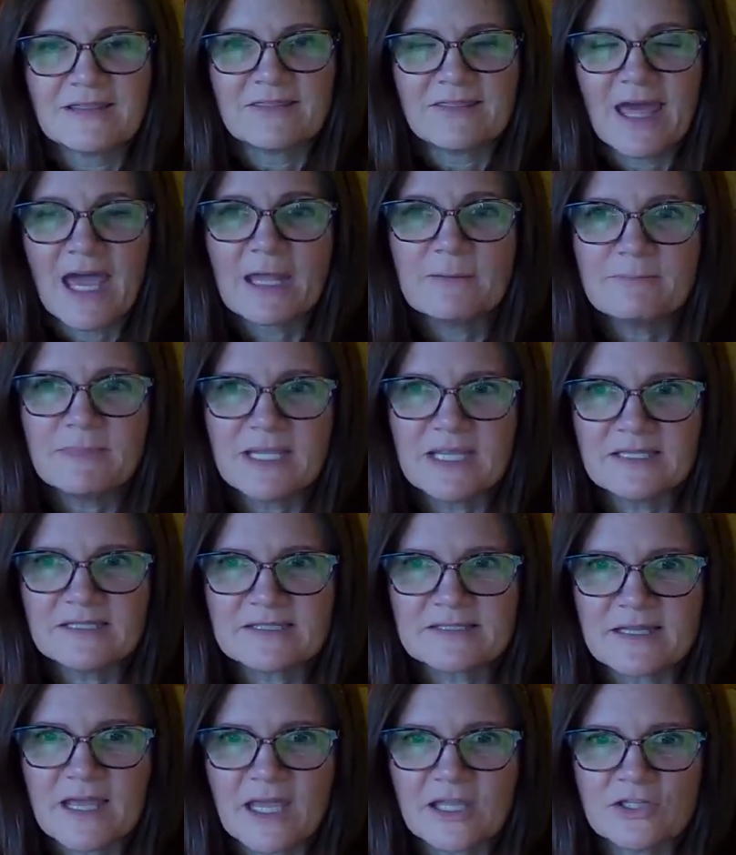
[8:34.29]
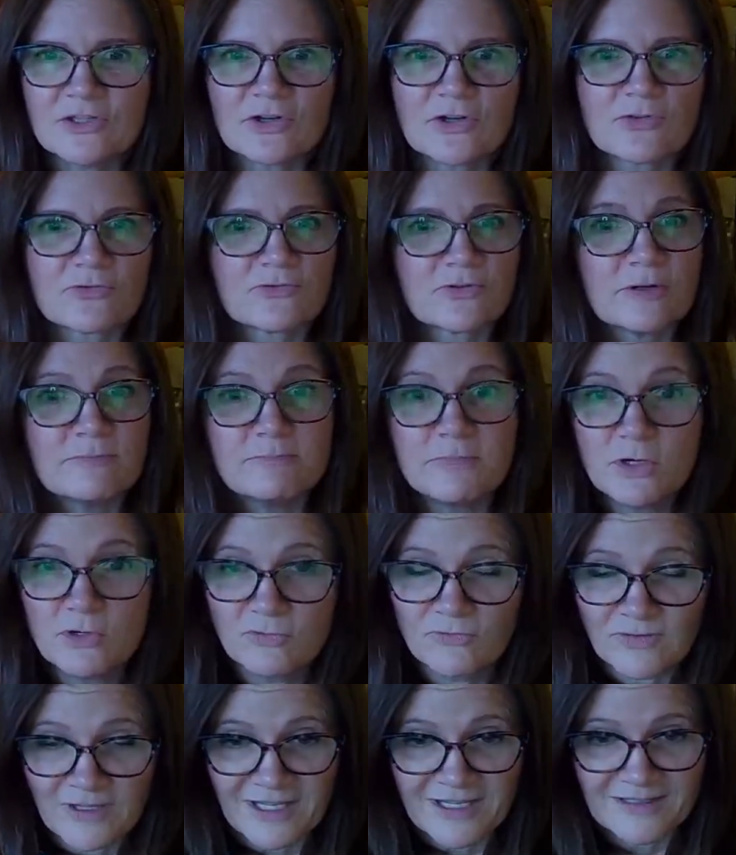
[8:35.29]
That means that you're
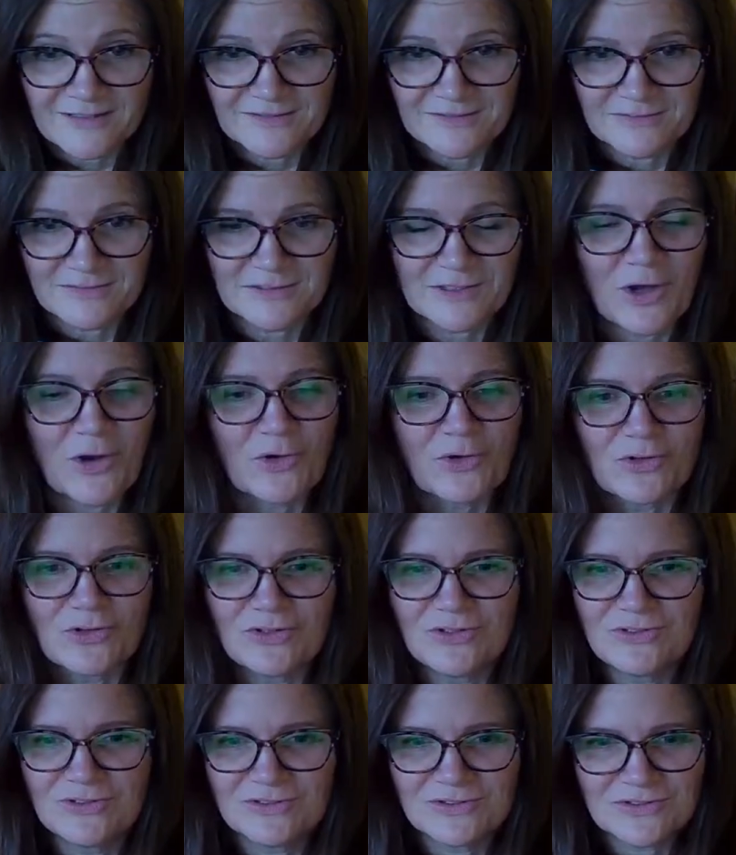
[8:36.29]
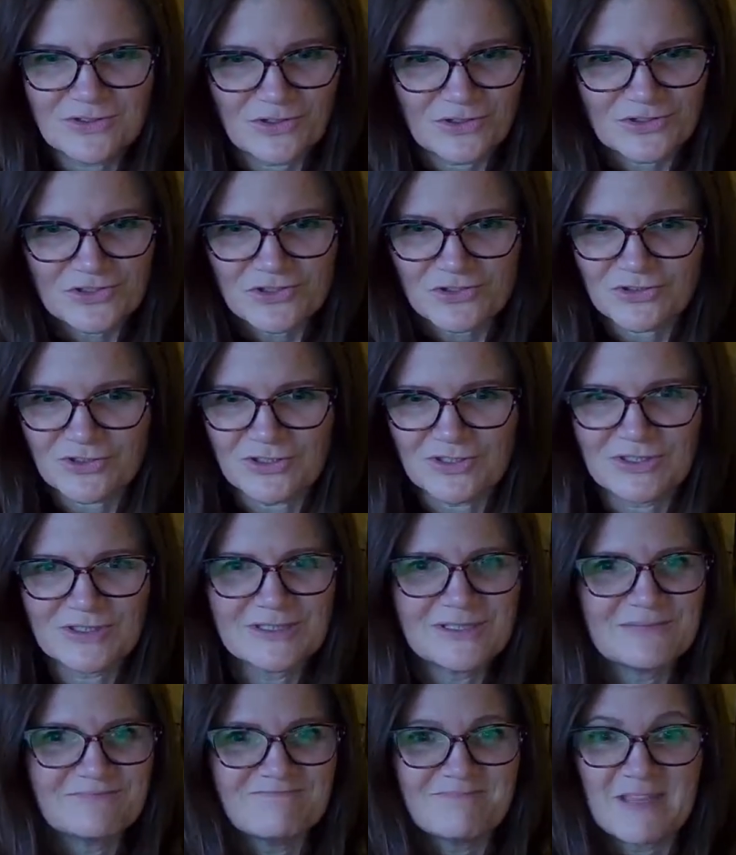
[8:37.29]
removing local, cultural
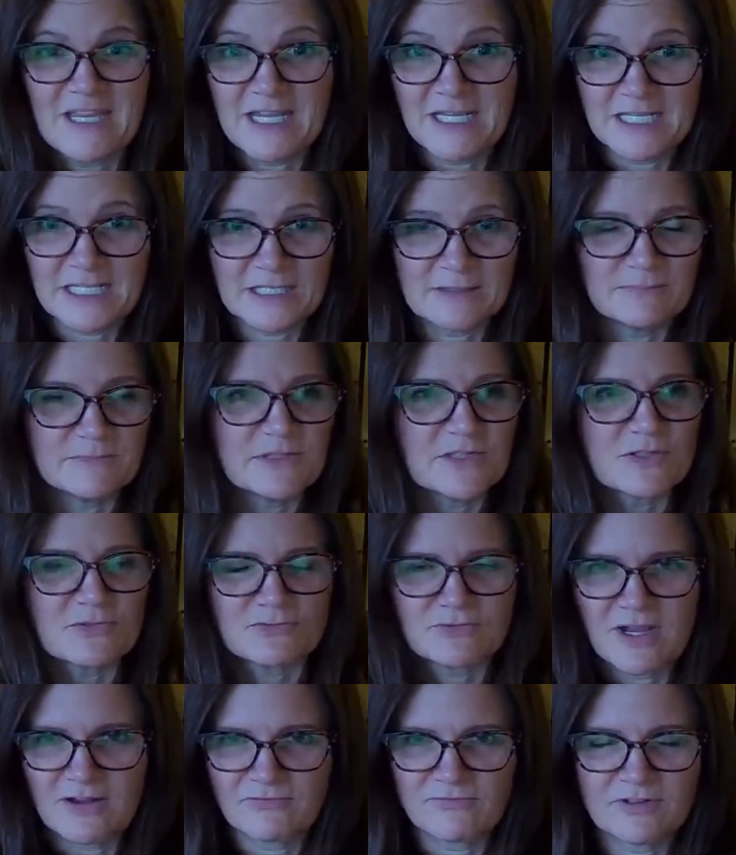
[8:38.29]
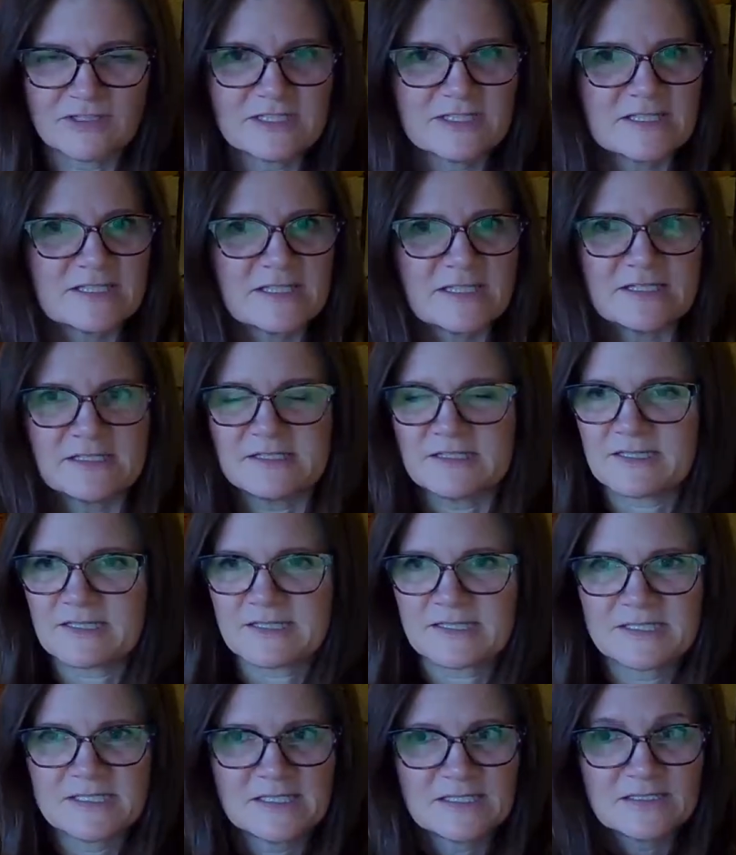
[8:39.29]
idioms,
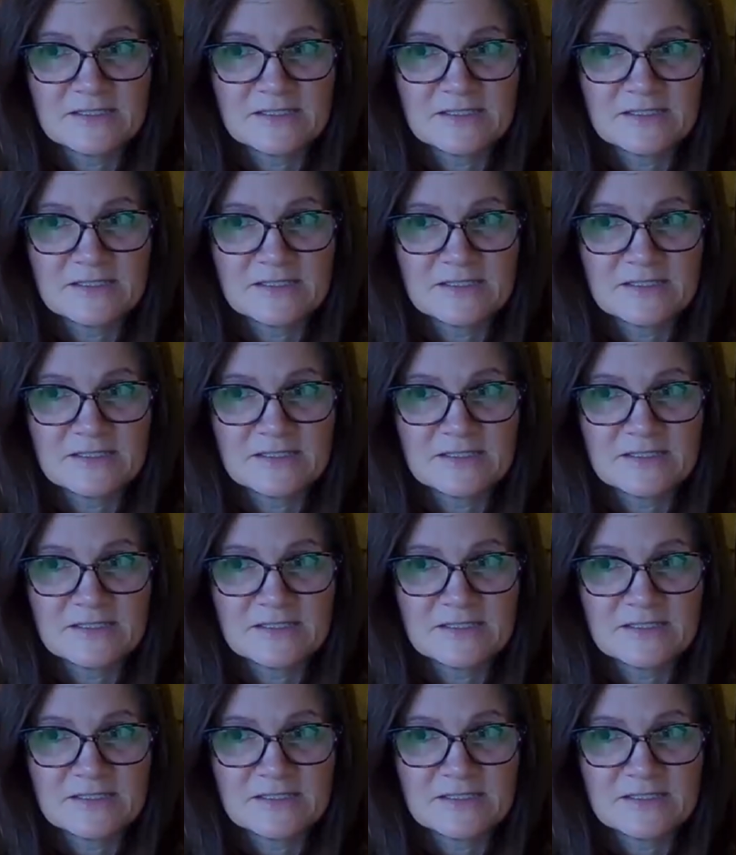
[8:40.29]
references,